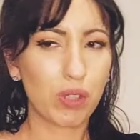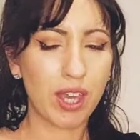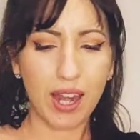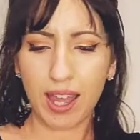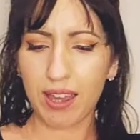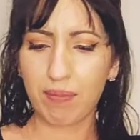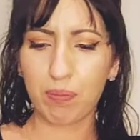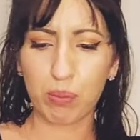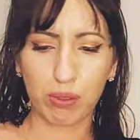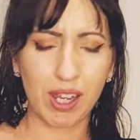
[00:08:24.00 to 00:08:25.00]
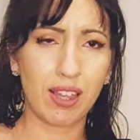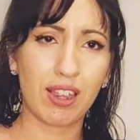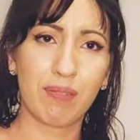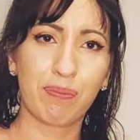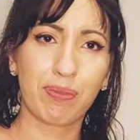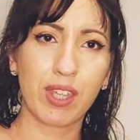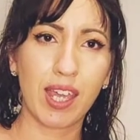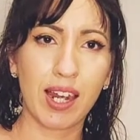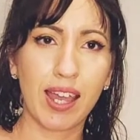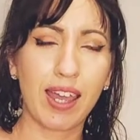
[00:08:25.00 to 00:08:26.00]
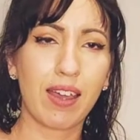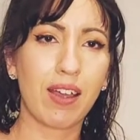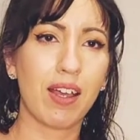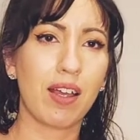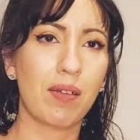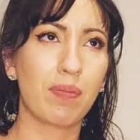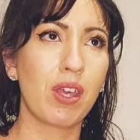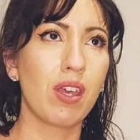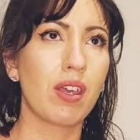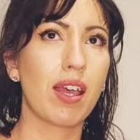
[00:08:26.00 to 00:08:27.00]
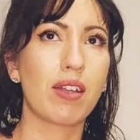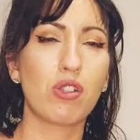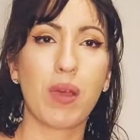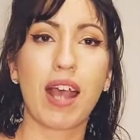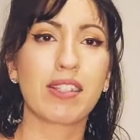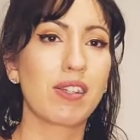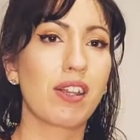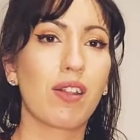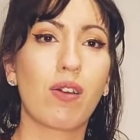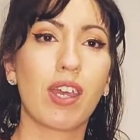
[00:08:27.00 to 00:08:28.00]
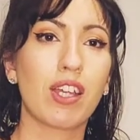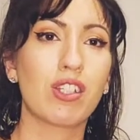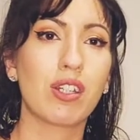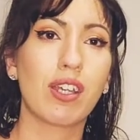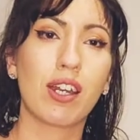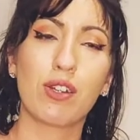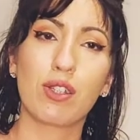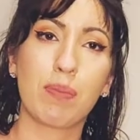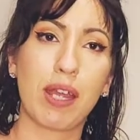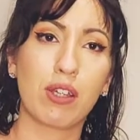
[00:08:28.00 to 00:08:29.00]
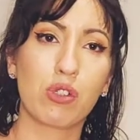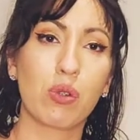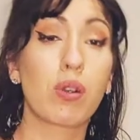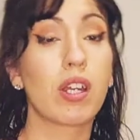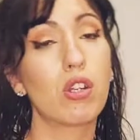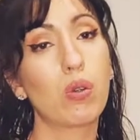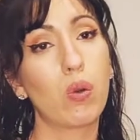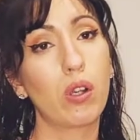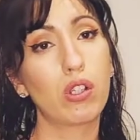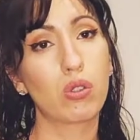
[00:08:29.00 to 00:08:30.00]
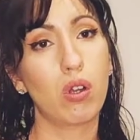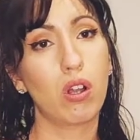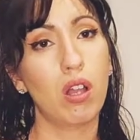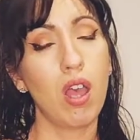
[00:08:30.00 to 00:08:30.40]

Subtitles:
I breathe? Can I do axial elongation? Can I do spine control? Can I do core control?